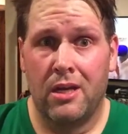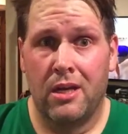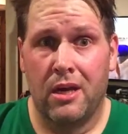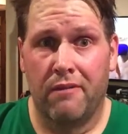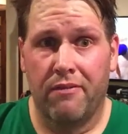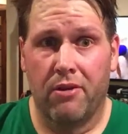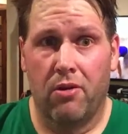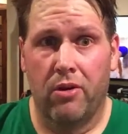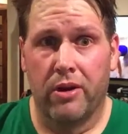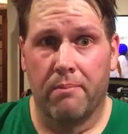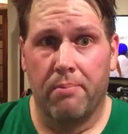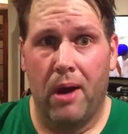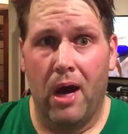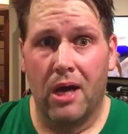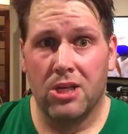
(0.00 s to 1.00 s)
If you're holding
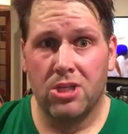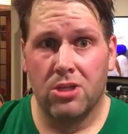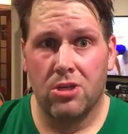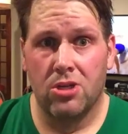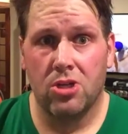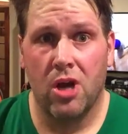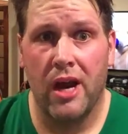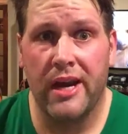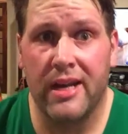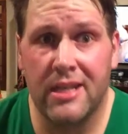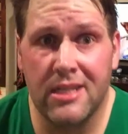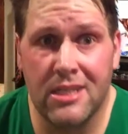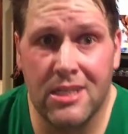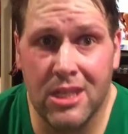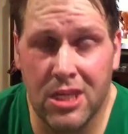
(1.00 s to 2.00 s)
posture, try not
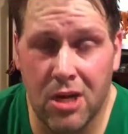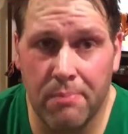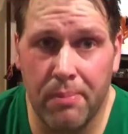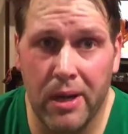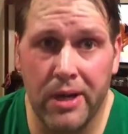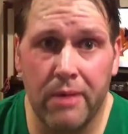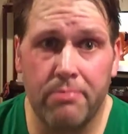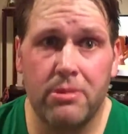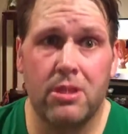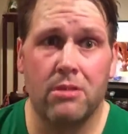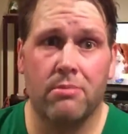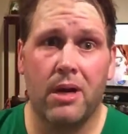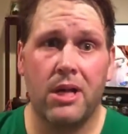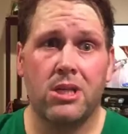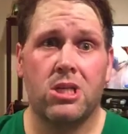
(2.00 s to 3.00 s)
to stick your butt up too
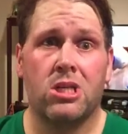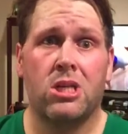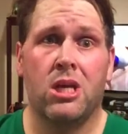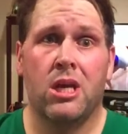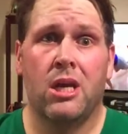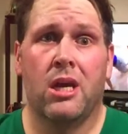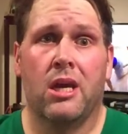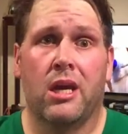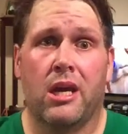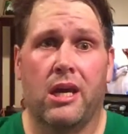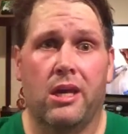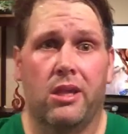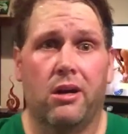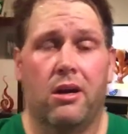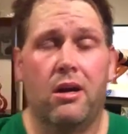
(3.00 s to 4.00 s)
much
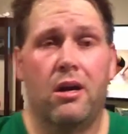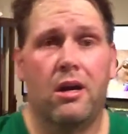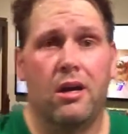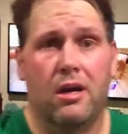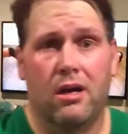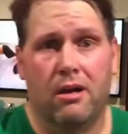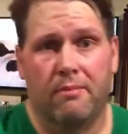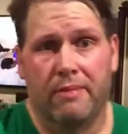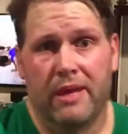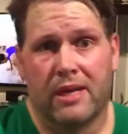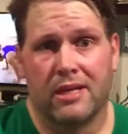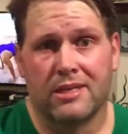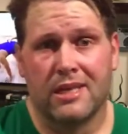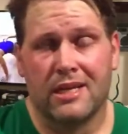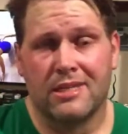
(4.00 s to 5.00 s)
either,
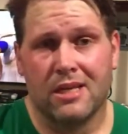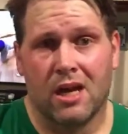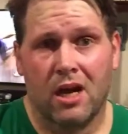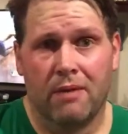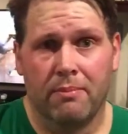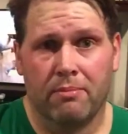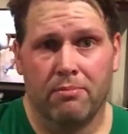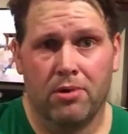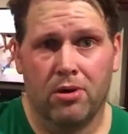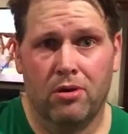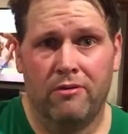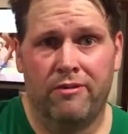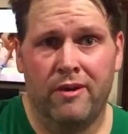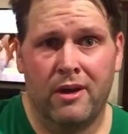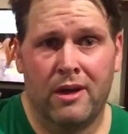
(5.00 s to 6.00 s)
because that's a common move,